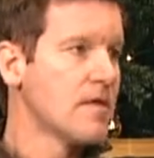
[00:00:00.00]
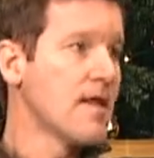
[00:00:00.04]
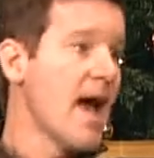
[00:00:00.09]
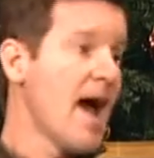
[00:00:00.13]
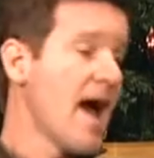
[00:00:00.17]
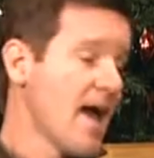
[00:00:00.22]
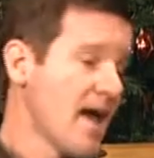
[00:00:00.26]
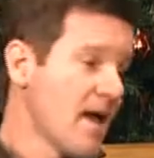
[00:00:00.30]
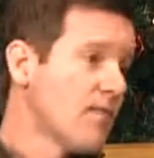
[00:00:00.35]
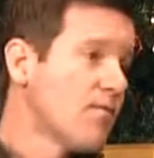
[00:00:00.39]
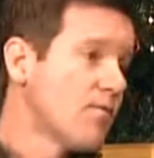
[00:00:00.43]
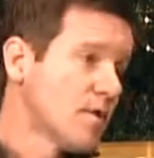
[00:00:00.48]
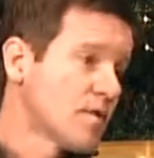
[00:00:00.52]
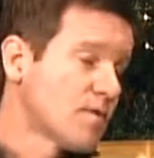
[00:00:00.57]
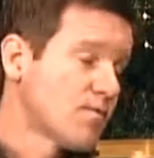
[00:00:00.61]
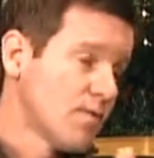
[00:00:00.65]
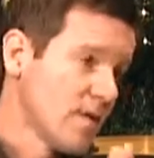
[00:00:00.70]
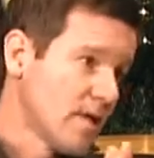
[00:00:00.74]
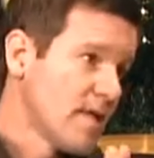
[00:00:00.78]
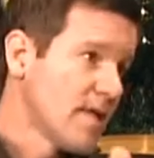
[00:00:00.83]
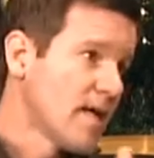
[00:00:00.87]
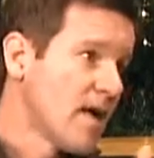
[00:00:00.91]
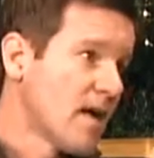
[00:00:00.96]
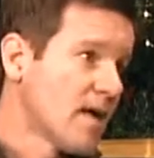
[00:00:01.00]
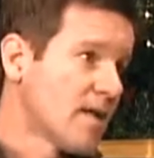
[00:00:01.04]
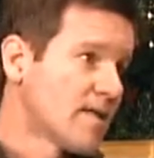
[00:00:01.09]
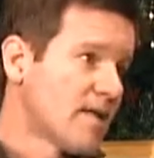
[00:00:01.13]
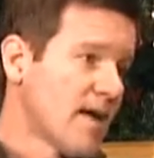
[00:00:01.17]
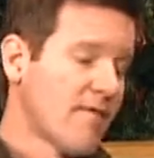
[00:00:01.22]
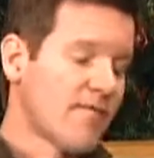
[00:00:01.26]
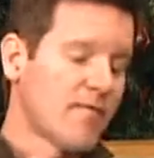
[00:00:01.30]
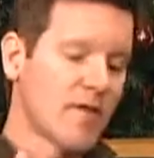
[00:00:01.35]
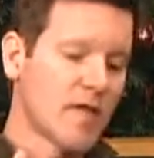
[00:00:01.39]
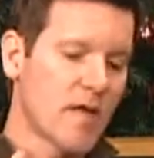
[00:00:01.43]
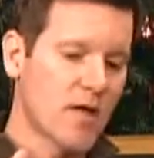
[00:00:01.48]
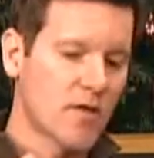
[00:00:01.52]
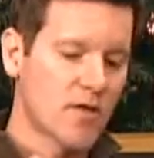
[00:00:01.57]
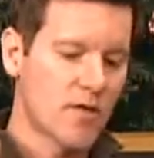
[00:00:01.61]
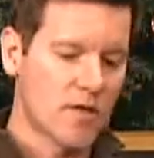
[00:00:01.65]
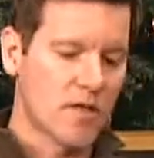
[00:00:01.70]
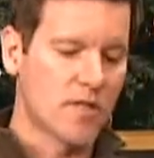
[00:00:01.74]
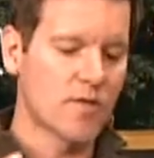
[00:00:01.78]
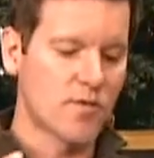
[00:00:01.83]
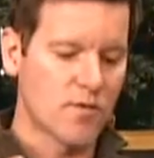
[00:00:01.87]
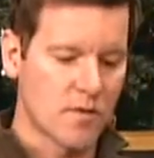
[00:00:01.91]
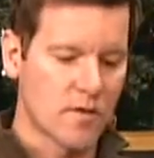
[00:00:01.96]
Yeah, it was really a, definitely a
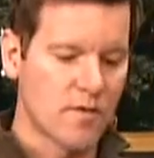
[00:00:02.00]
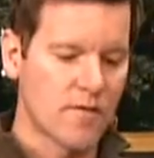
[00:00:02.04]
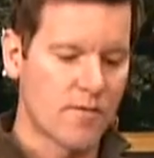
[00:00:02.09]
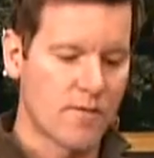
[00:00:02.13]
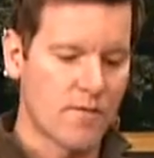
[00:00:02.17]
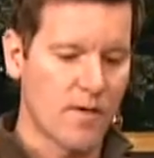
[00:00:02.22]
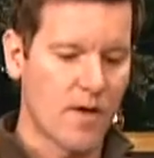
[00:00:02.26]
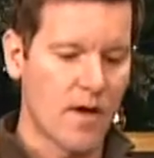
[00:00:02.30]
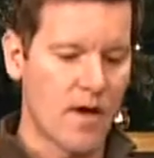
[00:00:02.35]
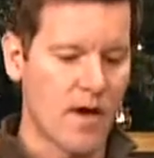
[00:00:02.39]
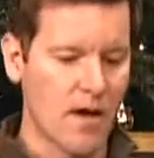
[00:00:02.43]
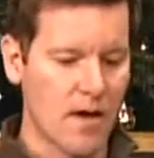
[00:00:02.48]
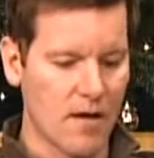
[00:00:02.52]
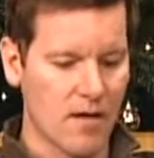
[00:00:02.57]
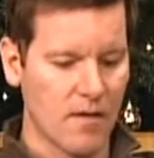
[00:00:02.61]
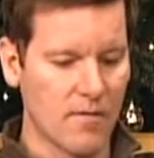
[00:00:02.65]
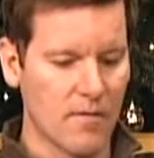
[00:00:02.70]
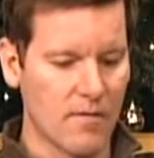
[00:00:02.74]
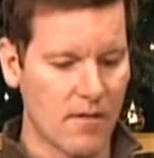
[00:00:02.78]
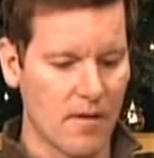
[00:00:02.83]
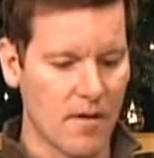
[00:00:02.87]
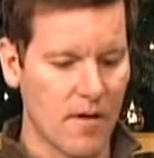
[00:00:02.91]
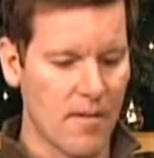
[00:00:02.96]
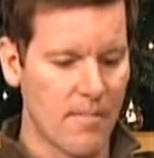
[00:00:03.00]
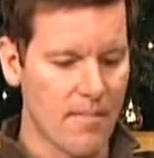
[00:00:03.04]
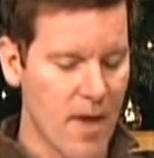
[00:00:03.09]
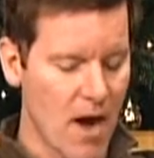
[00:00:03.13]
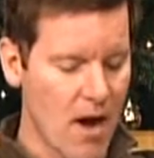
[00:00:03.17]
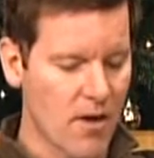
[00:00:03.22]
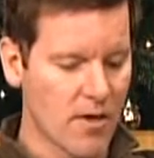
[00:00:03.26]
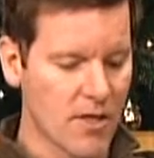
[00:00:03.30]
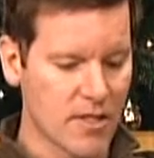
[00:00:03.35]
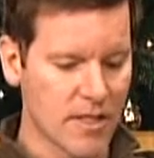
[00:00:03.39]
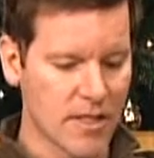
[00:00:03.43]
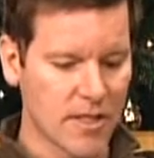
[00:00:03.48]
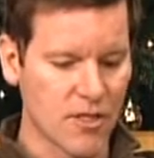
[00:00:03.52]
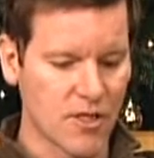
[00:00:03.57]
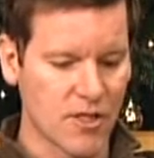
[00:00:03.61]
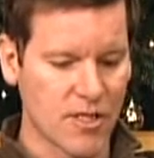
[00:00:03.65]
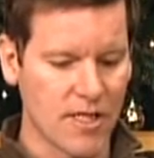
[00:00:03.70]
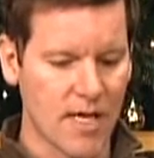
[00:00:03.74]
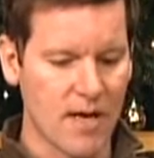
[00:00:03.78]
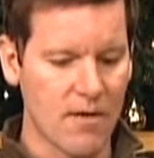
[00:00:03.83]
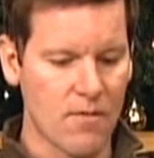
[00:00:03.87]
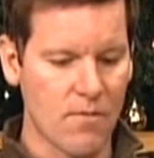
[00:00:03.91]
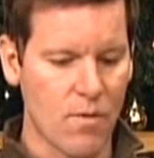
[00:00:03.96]
good sort of uh, uh, marriage, like you
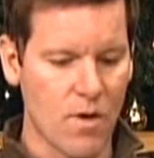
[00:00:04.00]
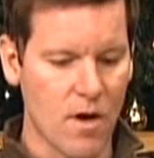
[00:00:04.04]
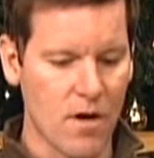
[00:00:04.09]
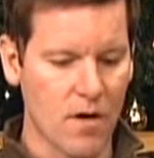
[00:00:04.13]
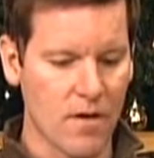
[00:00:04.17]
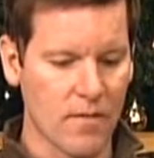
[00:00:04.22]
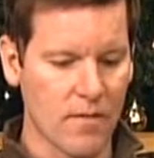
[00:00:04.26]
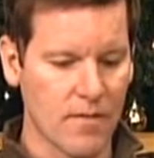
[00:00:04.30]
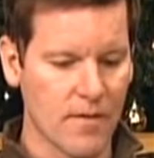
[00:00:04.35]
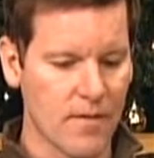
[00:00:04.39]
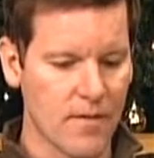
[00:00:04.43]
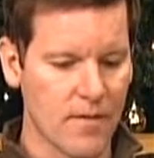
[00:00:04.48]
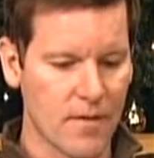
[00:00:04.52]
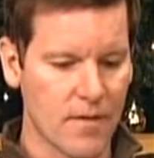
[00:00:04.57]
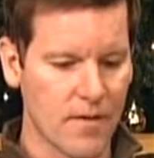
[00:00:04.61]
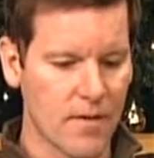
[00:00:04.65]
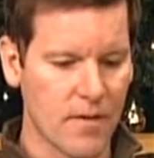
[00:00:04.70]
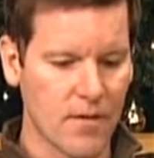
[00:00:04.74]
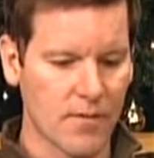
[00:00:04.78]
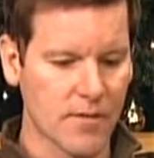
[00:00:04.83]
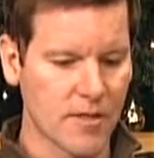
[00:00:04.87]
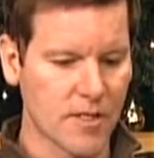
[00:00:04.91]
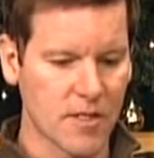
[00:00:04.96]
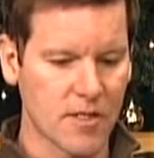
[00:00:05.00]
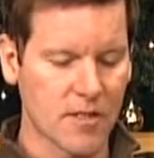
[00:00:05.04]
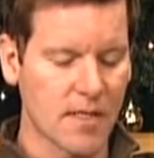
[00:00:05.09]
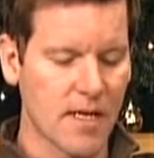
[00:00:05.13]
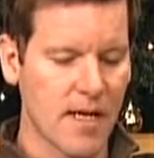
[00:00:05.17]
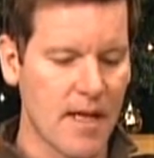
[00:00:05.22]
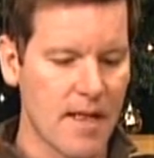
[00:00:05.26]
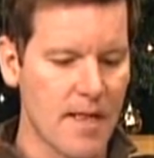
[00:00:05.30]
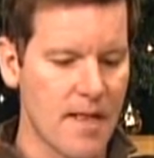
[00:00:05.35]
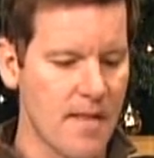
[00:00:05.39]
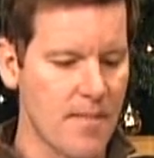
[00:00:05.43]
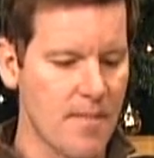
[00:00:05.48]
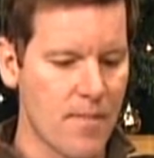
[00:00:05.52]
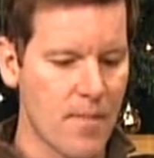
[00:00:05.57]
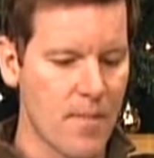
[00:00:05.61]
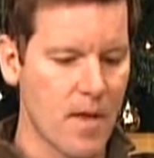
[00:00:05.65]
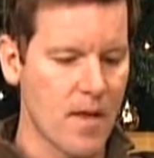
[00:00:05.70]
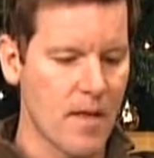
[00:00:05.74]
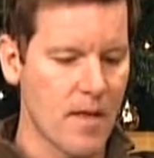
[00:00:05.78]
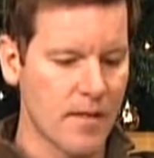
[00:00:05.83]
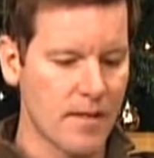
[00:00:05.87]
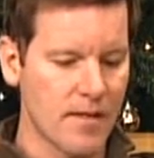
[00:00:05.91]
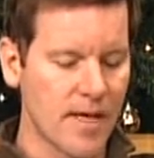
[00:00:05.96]
said, where you know just
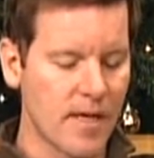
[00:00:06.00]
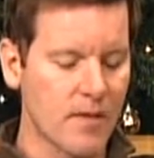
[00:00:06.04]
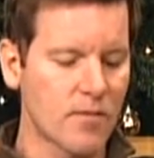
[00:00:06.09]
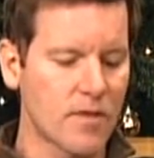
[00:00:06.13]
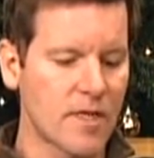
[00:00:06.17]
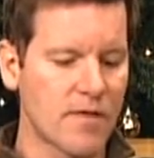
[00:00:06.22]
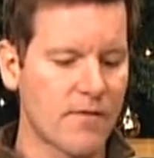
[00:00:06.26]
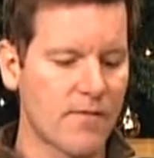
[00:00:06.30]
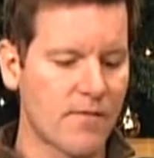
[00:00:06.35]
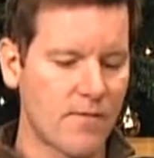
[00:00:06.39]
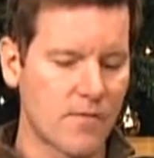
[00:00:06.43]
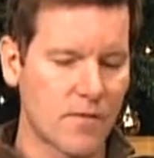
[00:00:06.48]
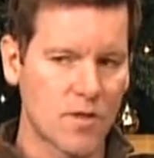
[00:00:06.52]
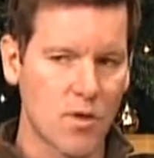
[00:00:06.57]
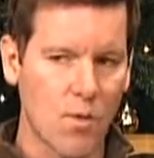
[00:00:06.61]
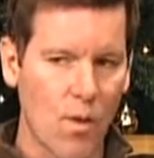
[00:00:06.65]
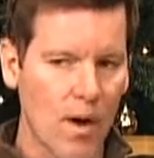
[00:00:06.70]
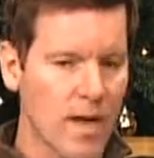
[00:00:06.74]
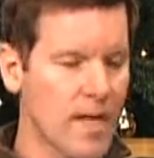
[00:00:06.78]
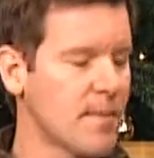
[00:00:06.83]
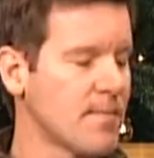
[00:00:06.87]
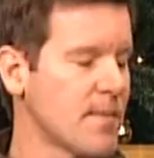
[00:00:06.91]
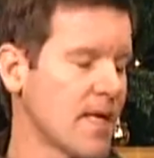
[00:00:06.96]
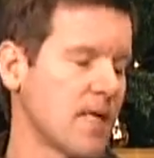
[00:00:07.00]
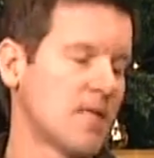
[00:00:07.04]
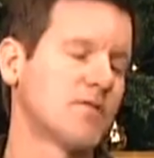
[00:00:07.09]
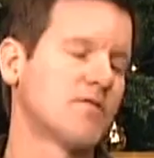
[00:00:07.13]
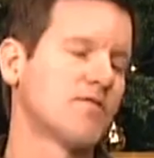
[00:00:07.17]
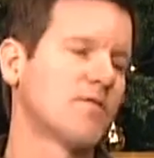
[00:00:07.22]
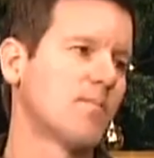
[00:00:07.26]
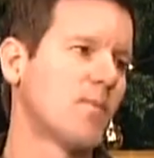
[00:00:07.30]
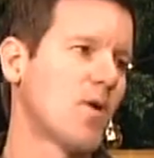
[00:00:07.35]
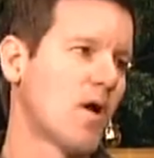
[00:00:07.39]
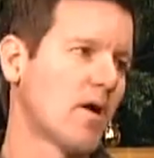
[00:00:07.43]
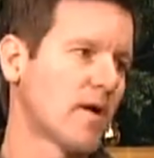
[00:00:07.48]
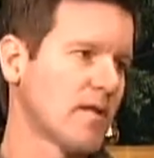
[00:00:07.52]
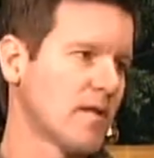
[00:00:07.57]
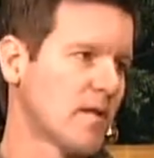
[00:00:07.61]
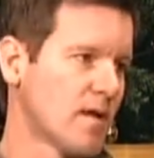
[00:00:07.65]
literally 20 minutes from parking